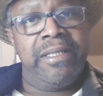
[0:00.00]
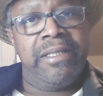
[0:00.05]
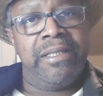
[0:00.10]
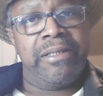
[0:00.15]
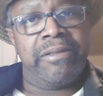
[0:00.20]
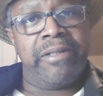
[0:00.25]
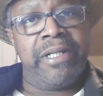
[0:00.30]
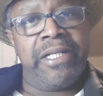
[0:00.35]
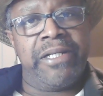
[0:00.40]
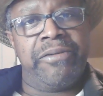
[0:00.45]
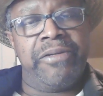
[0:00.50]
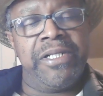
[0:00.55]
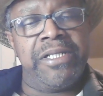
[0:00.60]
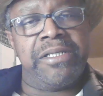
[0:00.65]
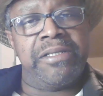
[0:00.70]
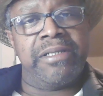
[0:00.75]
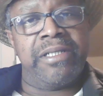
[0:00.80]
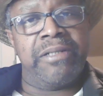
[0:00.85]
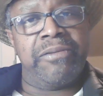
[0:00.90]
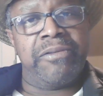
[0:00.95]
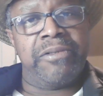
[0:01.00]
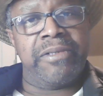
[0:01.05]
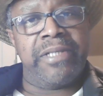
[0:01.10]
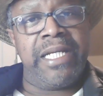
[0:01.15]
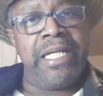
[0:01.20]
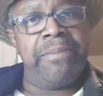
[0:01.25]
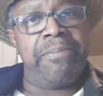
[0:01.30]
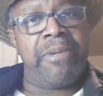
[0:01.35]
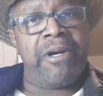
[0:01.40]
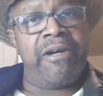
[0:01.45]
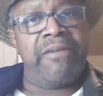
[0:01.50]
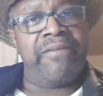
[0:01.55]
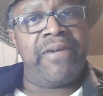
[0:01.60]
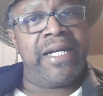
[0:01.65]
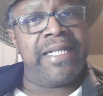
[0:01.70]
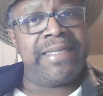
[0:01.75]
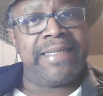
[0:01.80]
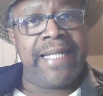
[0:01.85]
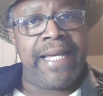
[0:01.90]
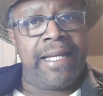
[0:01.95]
great creature that will keep our
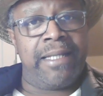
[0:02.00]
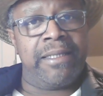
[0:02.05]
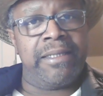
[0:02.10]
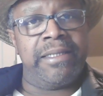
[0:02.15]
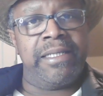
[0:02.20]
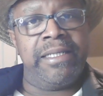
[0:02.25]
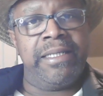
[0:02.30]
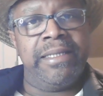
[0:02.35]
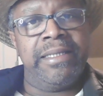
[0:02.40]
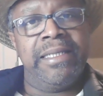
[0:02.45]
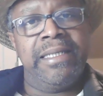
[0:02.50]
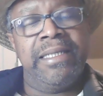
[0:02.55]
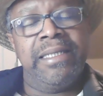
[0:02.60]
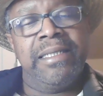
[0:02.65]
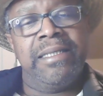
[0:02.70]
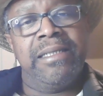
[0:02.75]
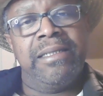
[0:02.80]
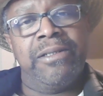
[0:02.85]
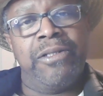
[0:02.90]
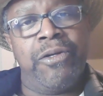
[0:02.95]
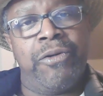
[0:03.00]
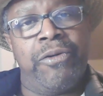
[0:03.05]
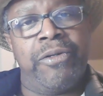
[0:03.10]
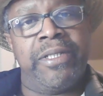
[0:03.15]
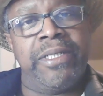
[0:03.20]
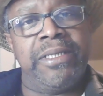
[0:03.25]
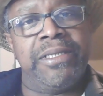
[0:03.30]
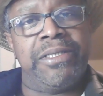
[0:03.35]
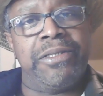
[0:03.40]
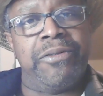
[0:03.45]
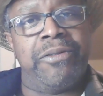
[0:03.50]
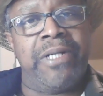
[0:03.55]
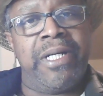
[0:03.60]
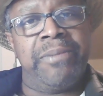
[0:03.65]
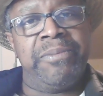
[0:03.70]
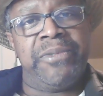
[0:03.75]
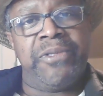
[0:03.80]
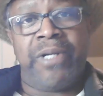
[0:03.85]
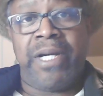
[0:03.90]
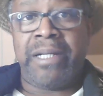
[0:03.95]
vitality going, so
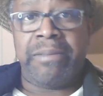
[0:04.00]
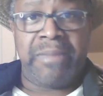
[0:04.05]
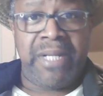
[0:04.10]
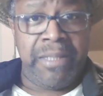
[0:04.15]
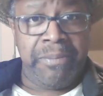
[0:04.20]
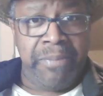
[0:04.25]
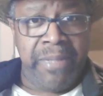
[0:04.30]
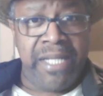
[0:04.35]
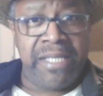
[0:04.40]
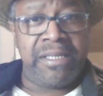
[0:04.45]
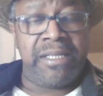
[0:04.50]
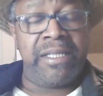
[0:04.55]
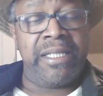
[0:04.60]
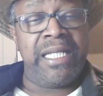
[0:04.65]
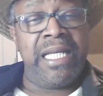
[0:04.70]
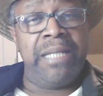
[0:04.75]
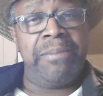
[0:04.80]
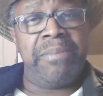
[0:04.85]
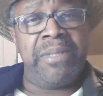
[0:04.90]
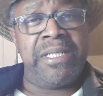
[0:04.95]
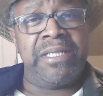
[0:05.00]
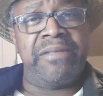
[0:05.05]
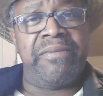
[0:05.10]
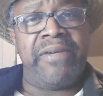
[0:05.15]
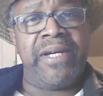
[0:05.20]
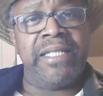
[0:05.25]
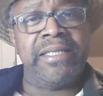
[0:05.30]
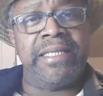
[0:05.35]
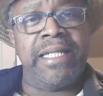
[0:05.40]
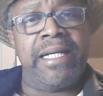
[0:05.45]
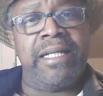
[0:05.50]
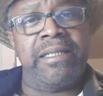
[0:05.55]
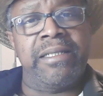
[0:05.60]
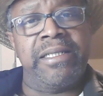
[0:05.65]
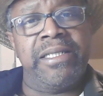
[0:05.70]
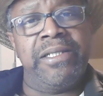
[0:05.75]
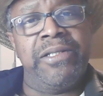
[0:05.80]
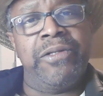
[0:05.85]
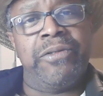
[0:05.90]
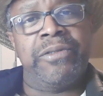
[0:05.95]
I'm trying my best to keep its
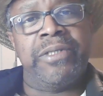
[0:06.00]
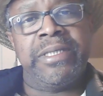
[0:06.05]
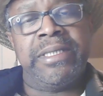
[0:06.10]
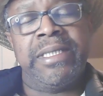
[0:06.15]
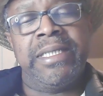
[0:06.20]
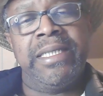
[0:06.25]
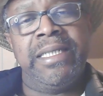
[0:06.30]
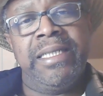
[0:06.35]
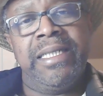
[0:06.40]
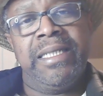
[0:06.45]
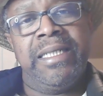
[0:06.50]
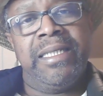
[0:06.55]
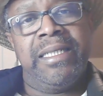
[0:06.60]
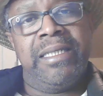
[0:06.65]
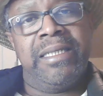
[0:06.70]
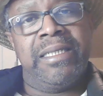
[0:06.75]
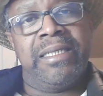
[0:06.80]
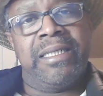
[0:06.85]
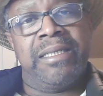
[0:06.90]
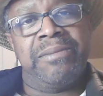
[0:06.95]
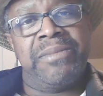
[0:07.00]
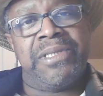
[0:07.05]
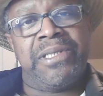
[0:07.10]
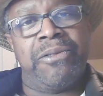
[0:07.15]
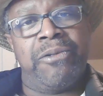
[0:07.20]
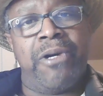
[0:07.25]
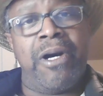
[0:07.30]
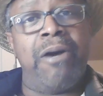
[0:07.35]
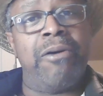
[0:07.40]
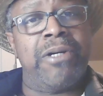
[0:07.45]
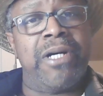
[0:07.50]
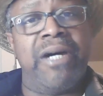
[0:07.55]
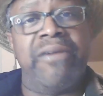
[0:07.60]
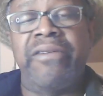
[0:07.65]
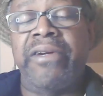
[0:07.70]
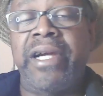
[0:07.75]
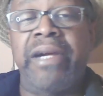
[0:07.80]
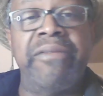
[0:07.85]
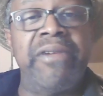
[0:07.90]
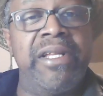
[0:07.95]
vitality going. So I'll cover
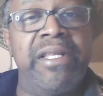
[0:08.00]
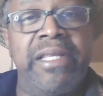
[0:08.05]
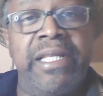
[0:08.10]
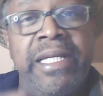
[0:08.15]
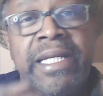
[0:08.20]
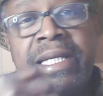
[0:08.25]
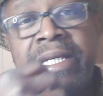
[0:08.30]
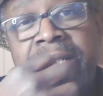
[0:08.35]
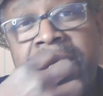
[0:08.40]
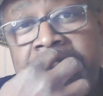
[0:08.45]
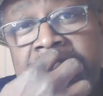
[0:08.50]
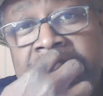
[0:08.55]
everything